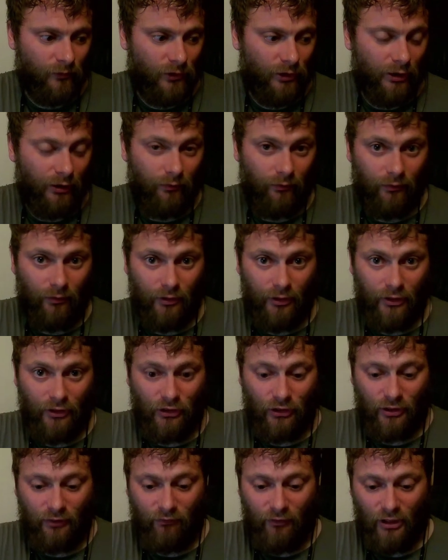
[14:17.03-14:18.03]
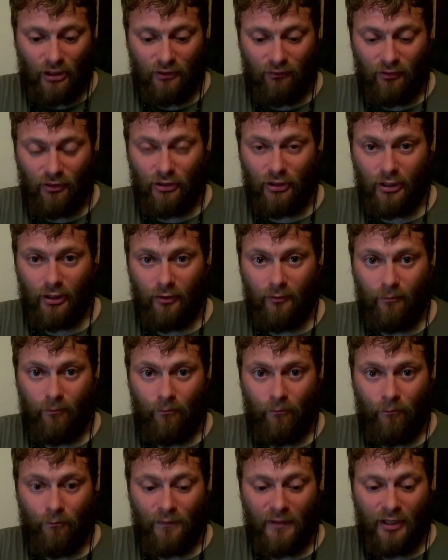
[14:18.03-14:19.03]
So this is the first video.
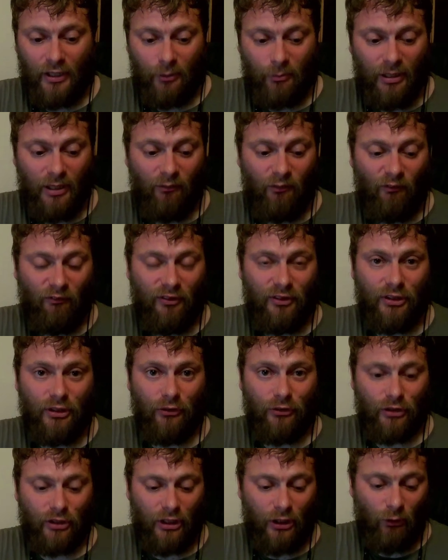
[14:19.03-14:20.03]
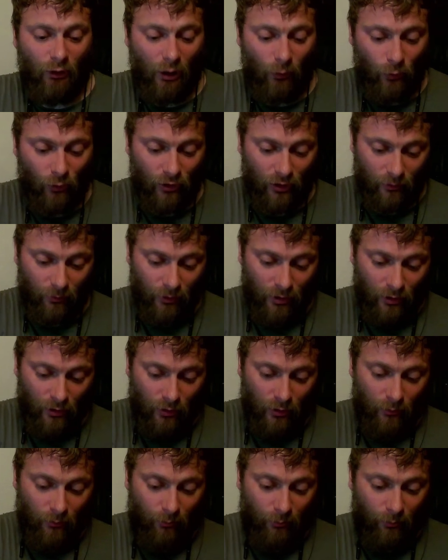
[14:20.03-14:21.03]
There'll be other videos to go. I won't
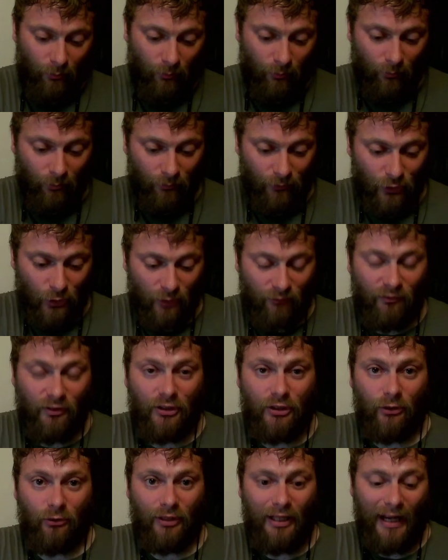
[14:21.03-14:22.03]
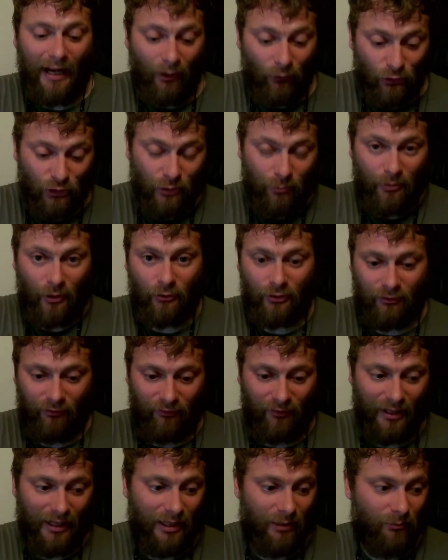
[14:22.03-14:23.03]
do a video on how to build a
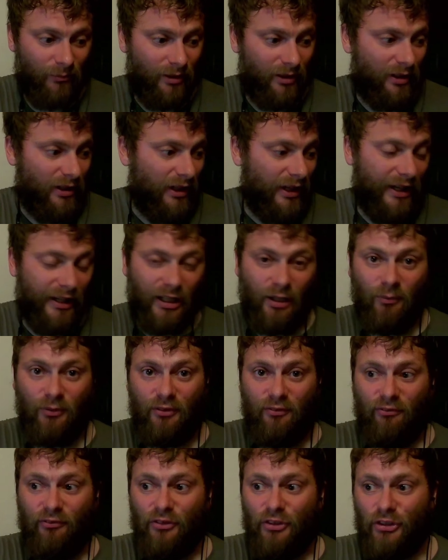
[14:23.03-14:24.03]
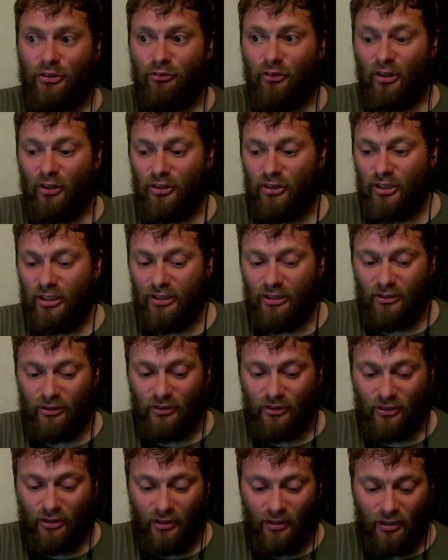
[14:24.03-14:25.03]
frame. It comes with
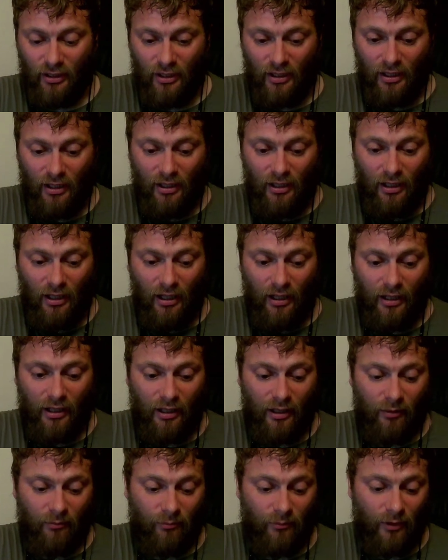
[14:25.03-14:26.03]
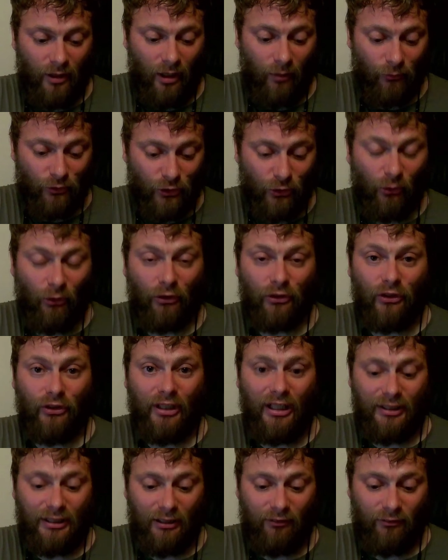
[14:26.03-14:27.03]
instructions. I'm sure it's not
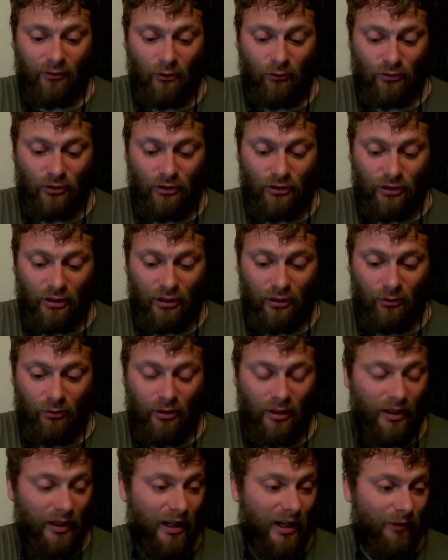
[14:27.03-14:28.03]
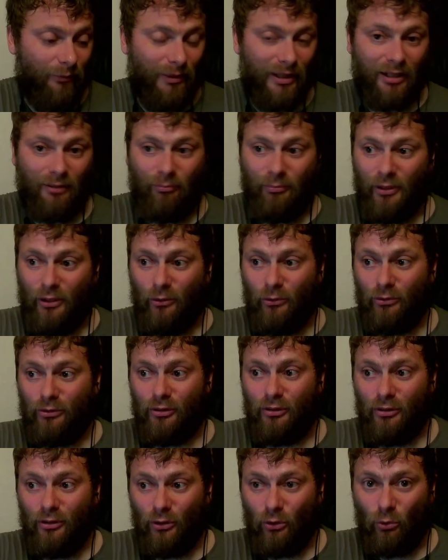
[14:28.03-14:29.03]
that difficult to do. If we can
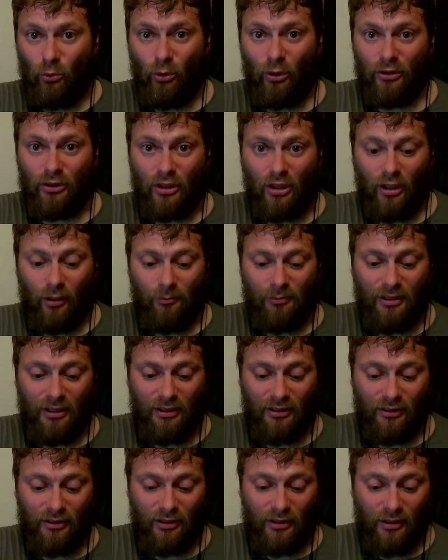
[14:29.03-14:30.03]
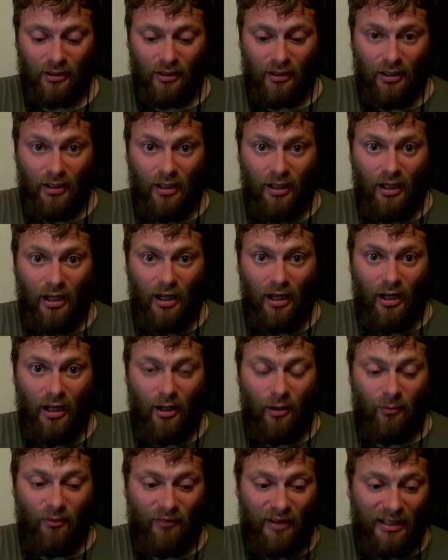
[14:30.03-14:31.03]
build quadcopters
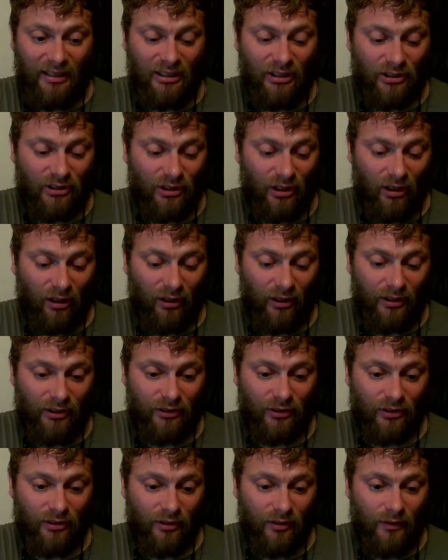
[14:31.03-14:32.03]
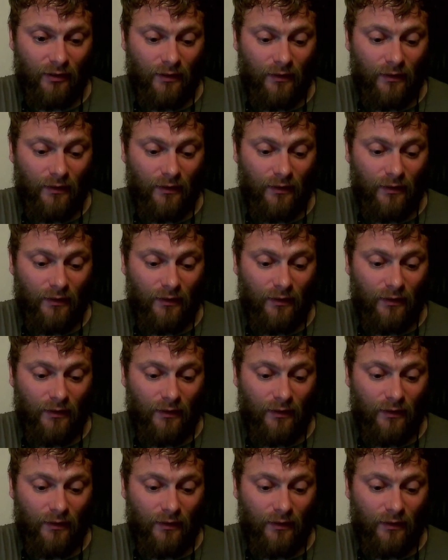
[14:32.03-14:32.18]
of any size,